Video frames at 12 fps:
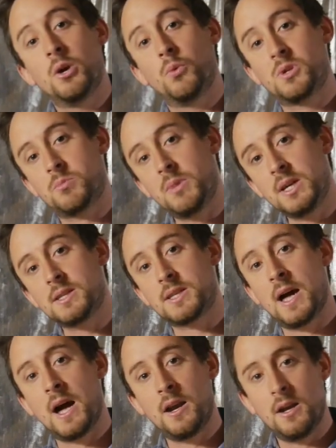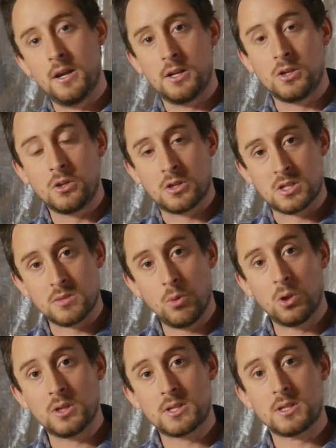which means that the
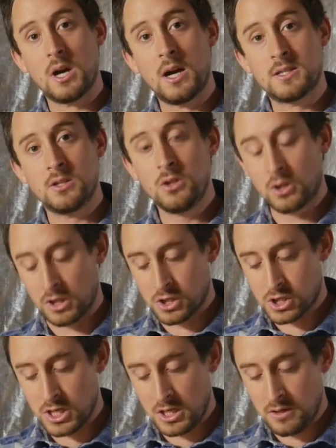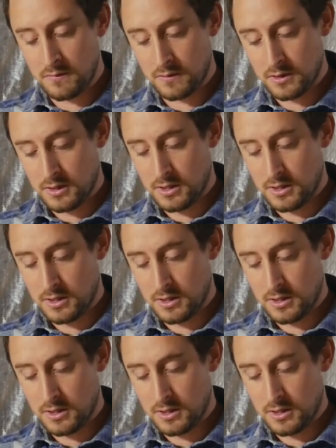smallest size that you can achieve